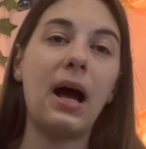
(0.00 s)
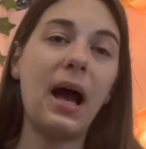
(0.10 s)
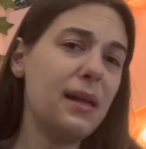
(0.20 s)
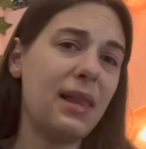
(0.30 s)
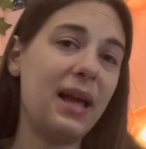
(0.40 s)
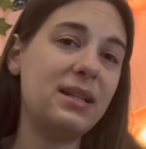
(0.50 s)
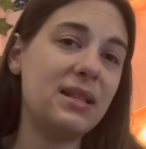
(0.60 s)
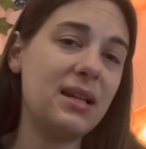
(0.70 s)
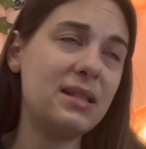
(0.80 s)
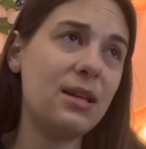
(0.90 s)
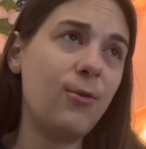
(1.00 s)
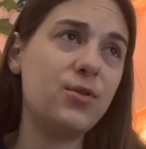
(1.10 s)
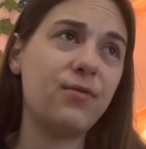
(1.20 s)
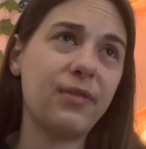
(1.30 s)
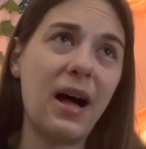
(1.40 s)
I liked this. It
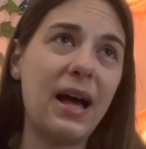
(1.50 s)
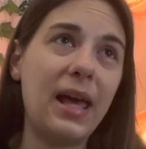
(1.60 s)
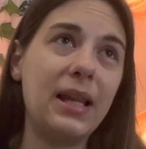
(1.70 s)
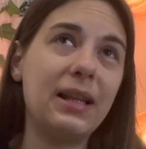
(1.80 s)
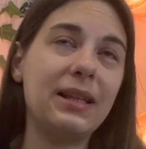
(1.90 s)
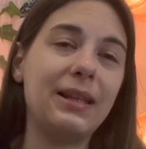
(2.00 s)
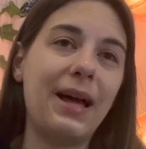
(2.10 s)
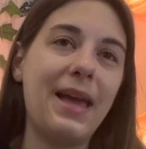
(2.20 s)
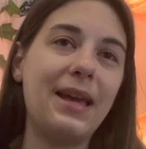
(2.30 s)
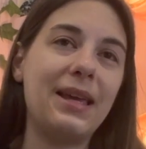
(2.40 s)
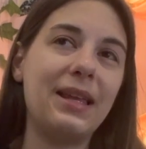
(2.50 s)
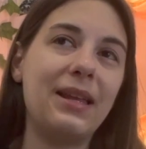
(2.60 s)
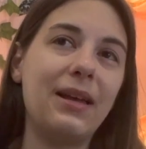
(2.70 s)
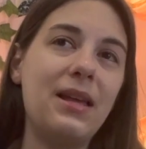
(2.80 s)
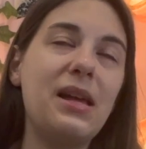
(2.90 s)
was fine. Like,
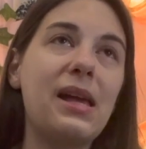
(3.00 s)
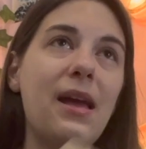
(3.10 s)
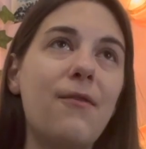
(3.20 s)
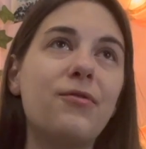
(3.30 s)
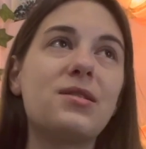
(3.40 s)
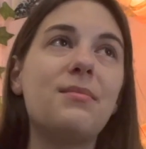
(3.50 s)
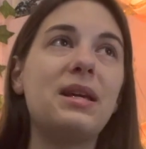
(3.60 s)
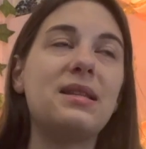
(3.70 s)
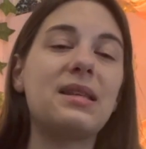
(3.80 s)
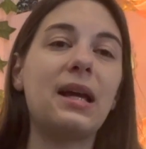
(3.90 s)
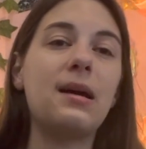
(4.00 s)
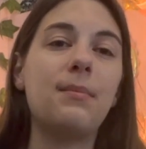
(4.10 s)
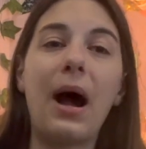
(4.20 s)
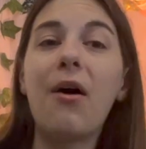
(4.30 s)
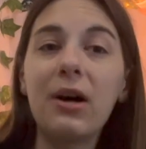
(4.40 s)
it gave some insight
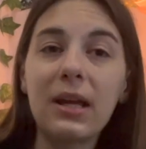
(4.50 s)
about a